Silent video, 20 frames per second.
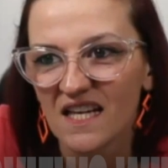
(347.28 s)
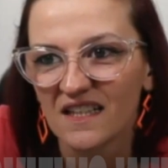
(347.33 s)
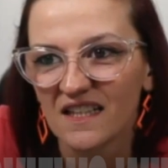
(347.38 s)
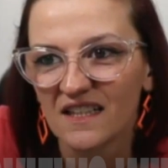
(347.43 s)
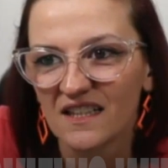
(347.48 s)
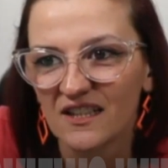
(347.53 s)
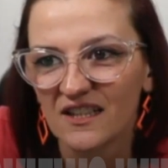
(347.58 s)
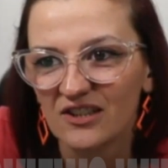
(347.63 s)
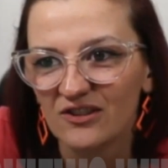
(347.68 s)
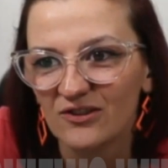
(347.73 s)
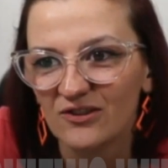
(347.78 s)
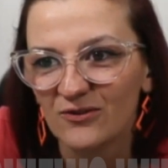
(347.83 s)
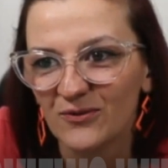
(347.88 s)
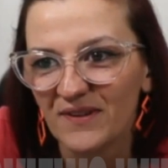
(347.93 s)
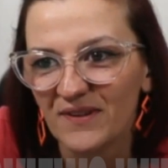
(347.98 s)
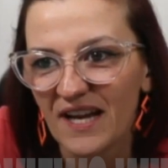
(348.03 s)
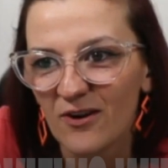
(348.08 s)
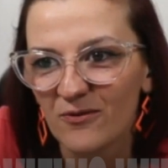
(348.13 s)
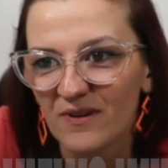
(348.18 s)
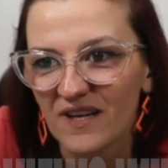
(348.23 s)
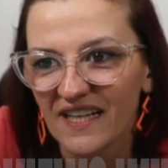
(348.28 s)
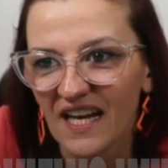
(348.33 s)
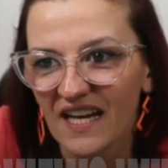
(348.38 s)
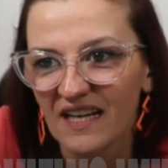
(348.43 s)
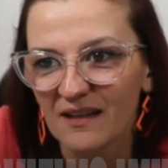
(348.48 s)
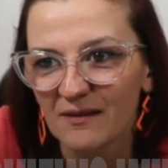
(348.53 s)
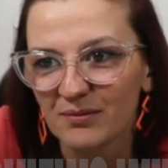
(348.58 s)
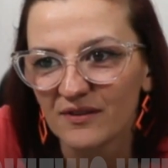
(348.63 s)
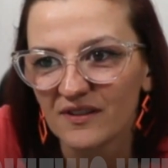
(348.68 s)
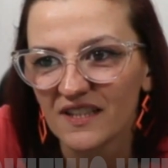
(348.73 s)
Ooh, now we are getting
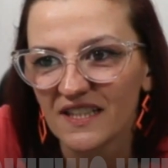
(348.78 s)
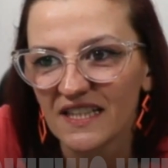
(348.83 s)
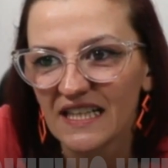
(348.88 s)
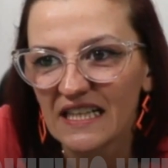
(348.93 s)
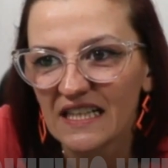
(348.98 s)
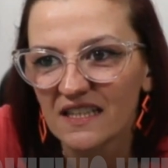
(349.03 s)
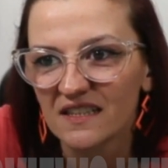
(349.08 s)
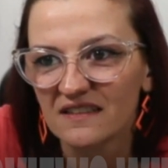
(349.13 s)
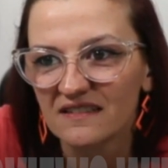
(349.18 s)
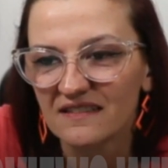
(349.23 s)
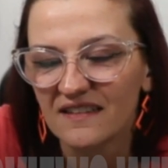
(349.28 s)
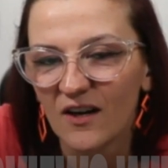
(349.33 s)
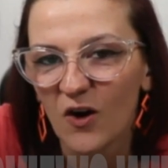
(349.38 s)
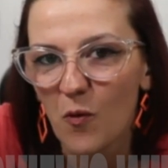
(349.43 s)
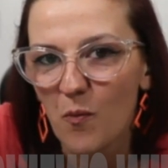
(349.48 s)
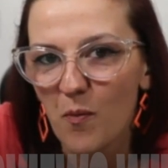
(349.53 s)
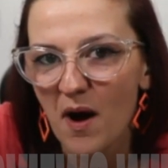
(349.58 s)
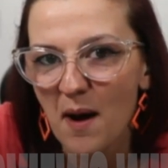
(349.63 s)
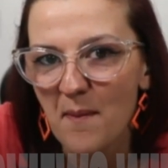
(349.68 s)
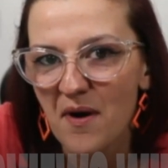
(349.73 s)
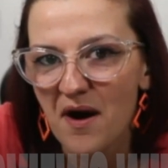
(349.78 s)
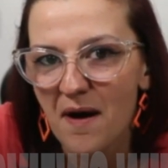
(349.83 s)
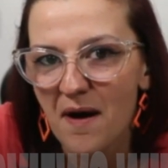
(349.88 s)
political. Obama.